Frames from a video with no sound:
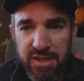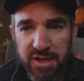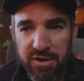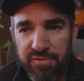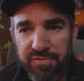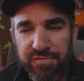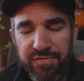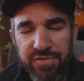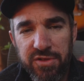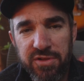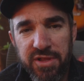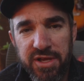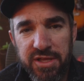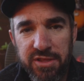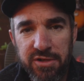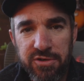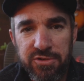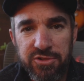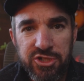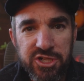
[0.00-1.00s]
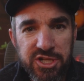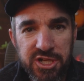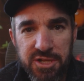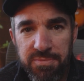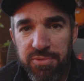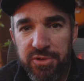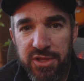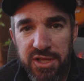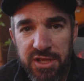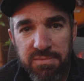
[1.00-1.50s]
They don't feel like they're
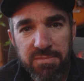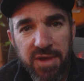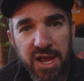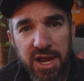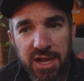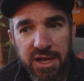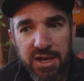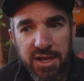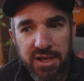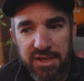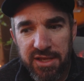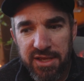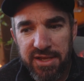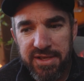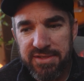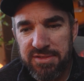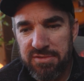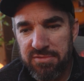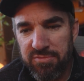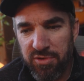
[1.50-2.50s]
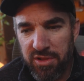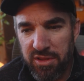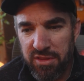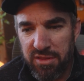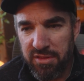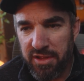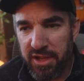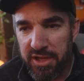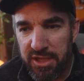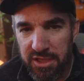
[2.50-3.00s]
cheaply made, I guess,
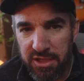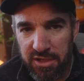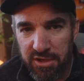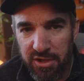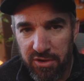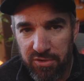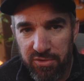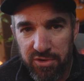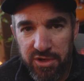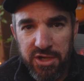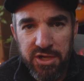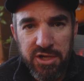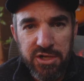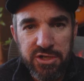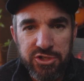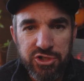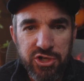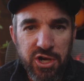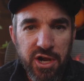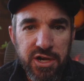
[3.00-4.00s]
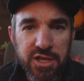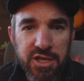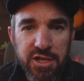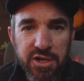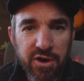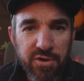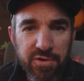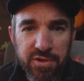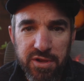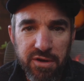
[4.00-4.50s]
with like, you know, shoddy
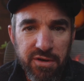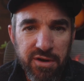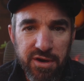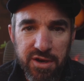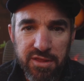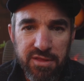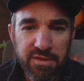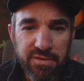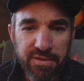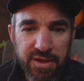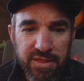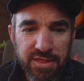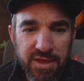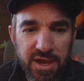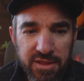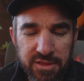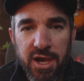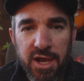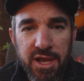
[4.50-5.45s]
coding or anything like that.